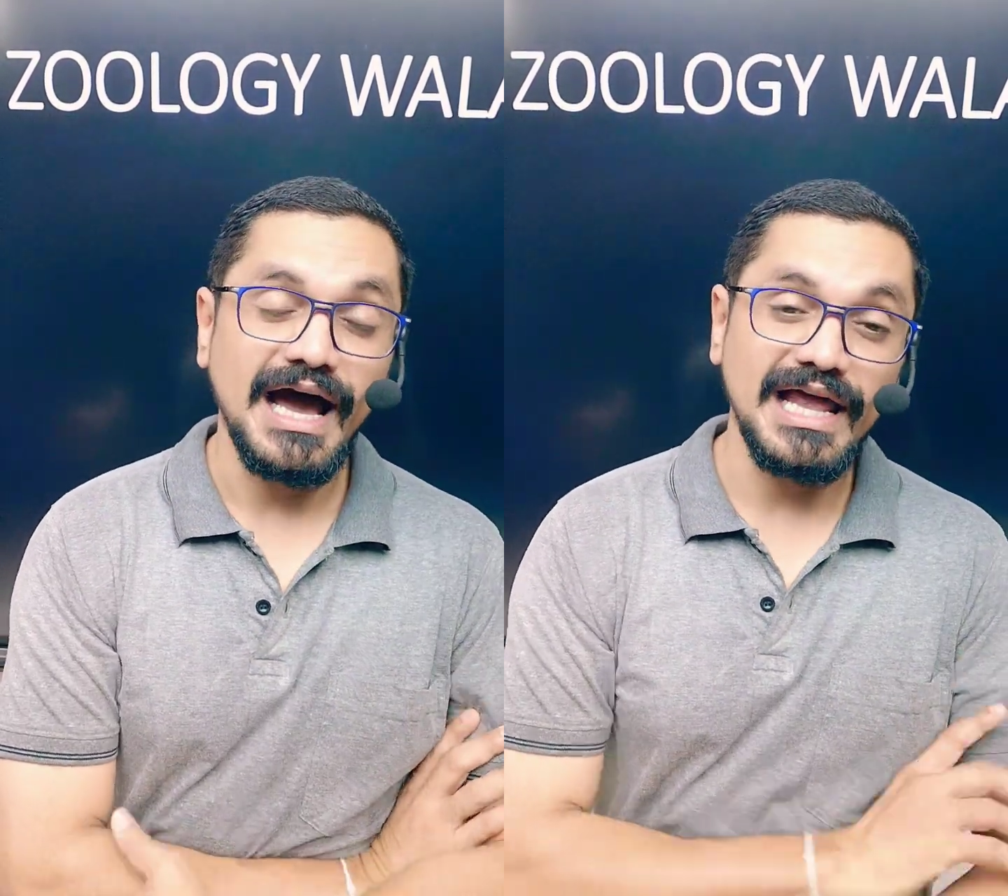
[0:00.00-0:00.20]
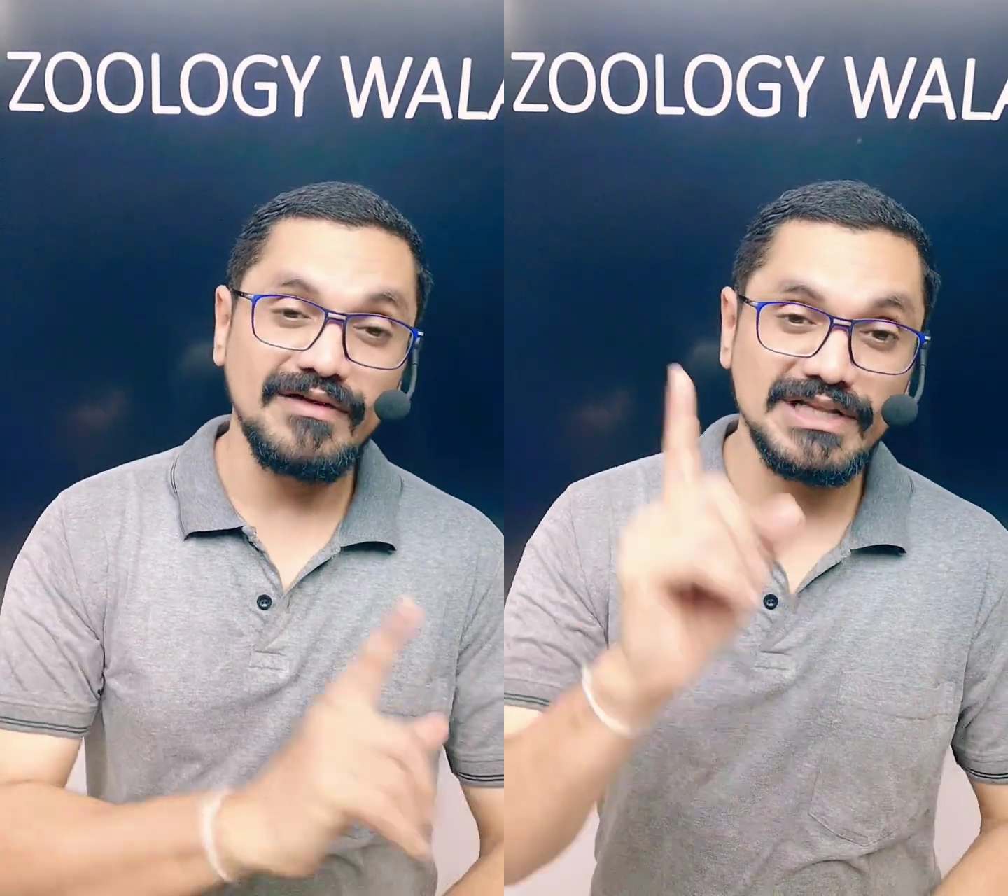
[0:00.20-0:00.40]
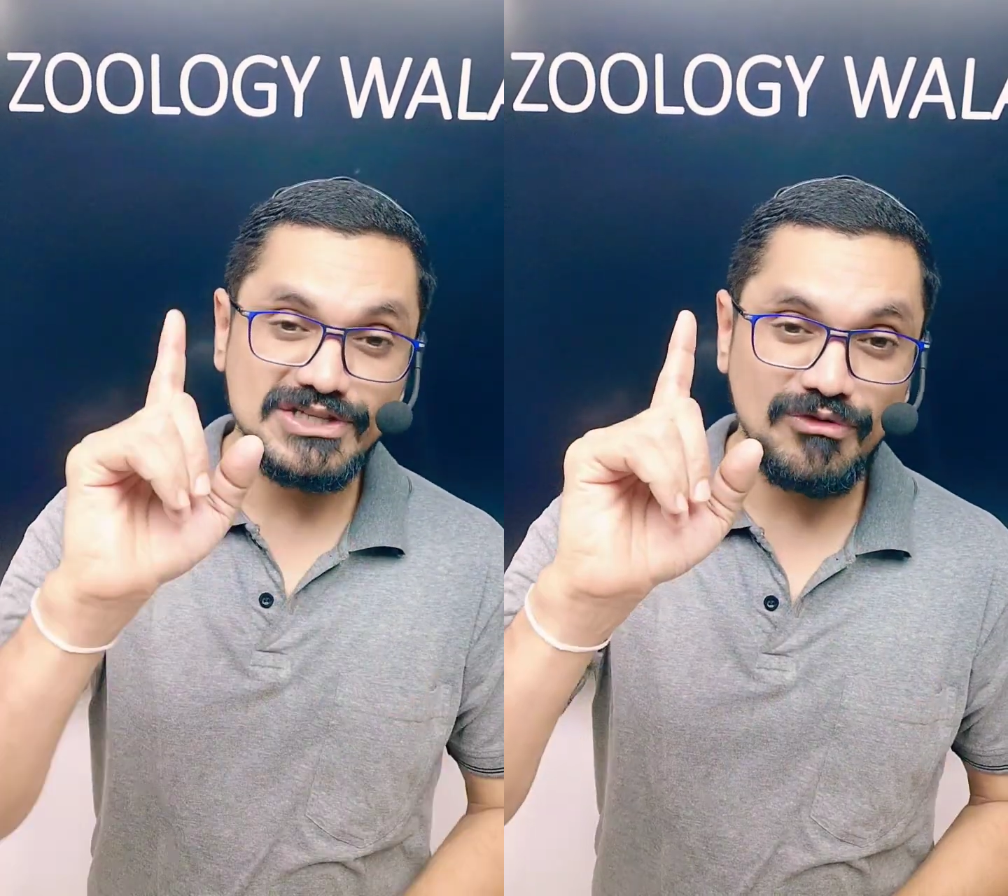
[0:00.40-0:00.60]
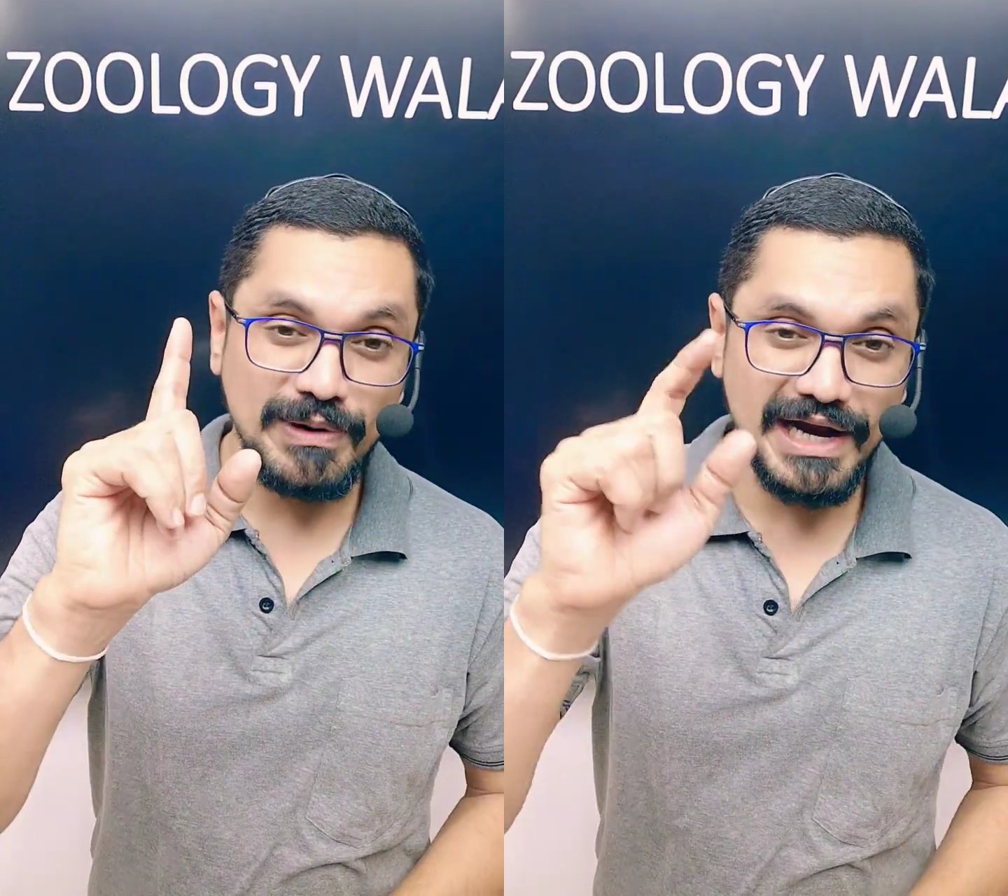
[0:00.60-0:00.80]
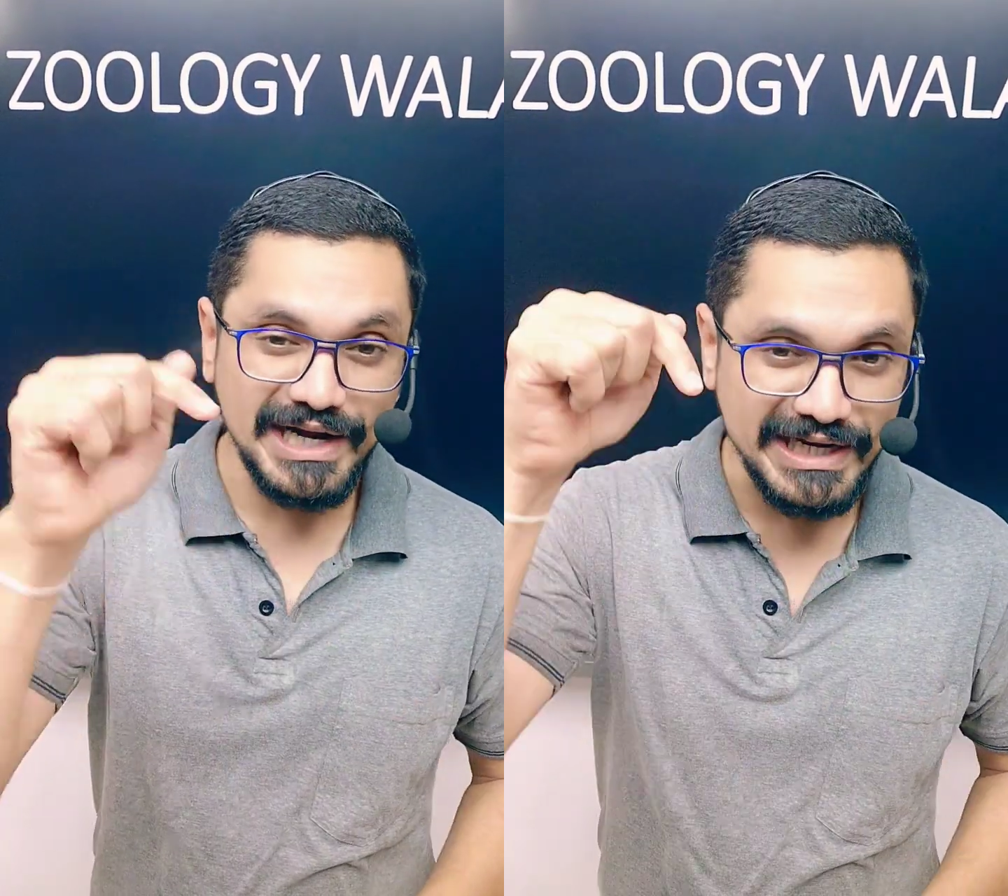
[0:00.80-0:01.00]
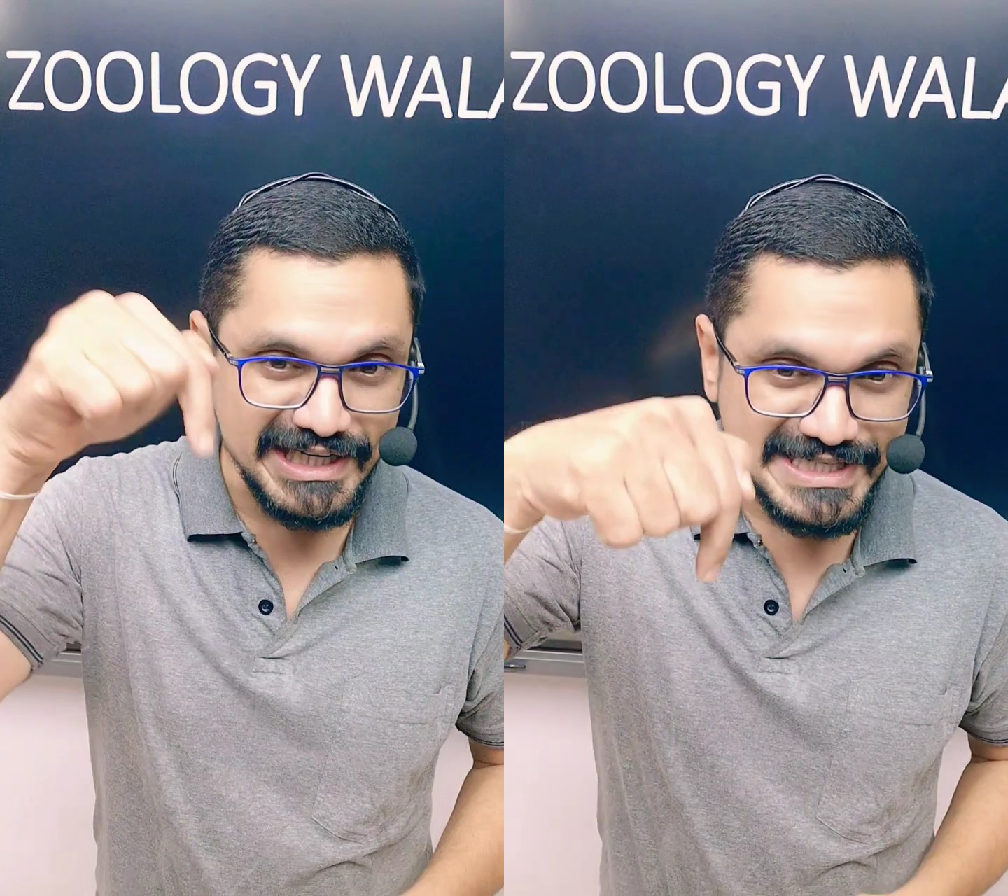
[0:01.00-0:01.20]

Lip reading: High levels of prolactin,